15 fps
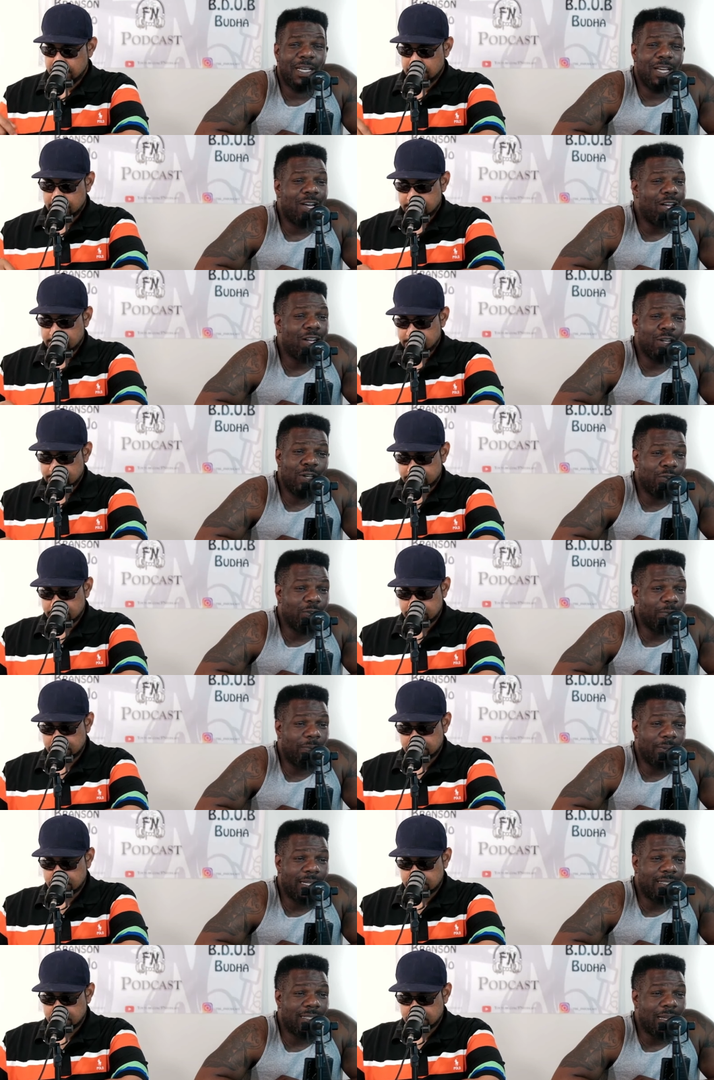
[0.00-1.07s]
Speaker 1: all over the
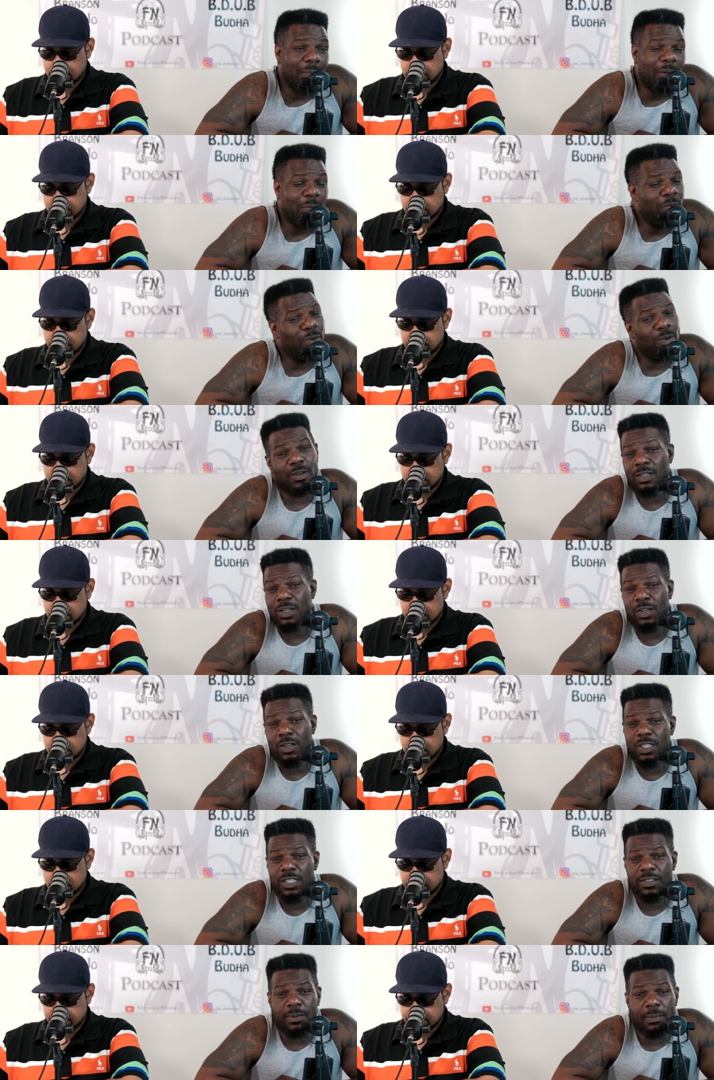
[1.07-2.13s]
place. I mean, you know,
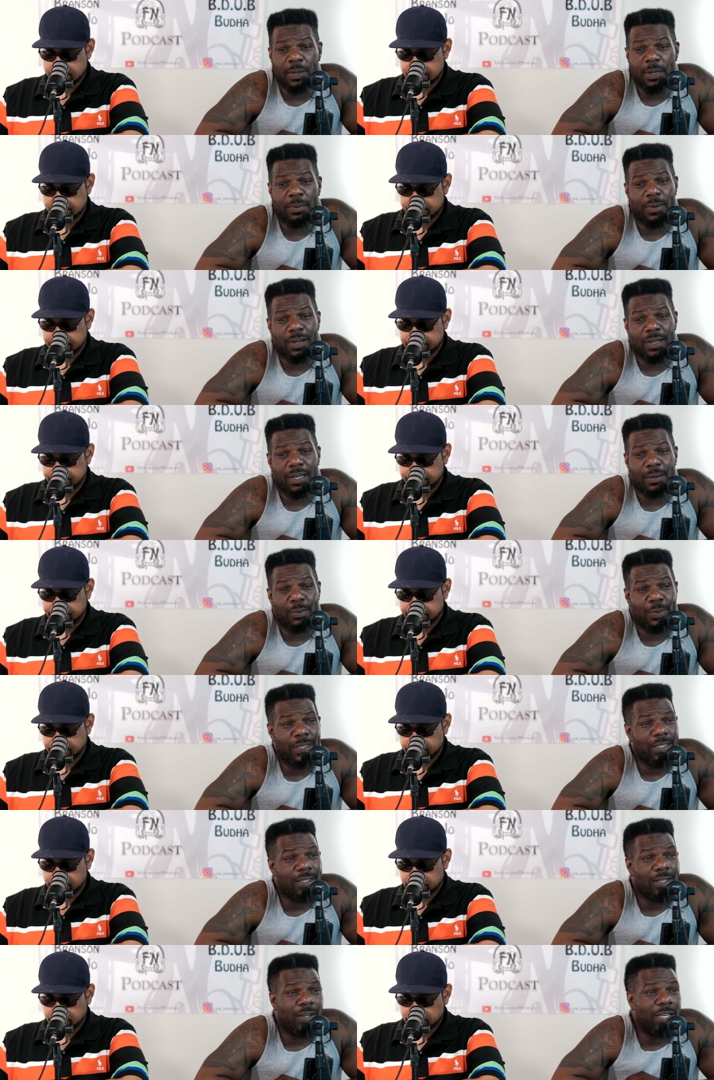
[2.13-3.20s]
just remember a couple weeks
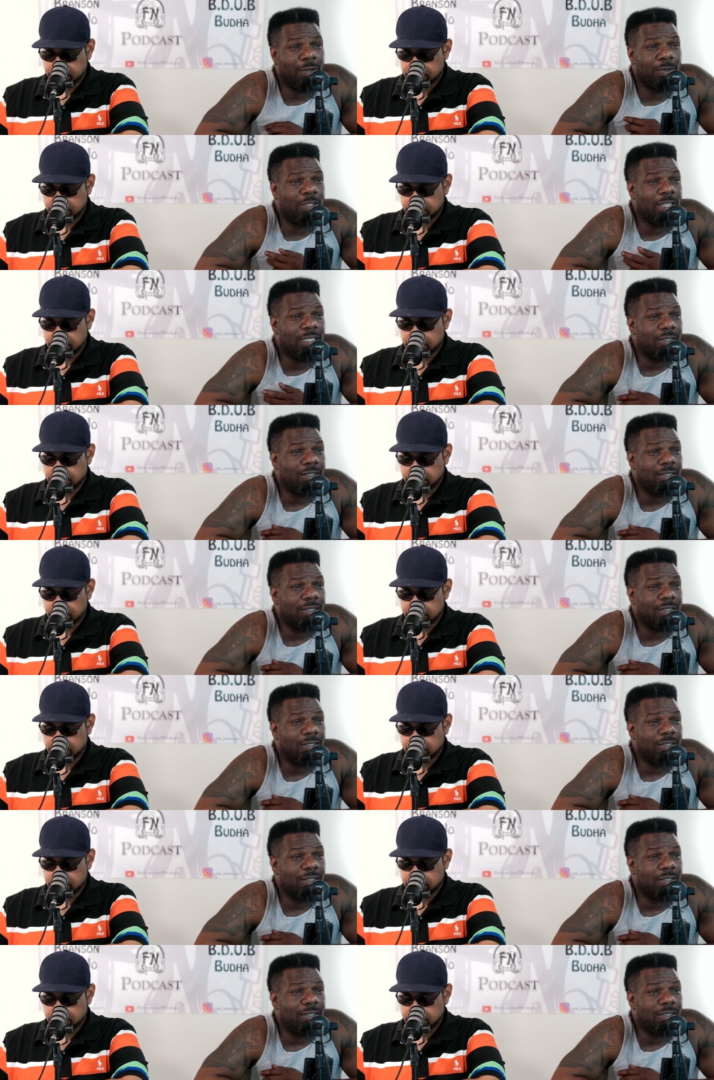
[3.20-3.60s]
ago, he was just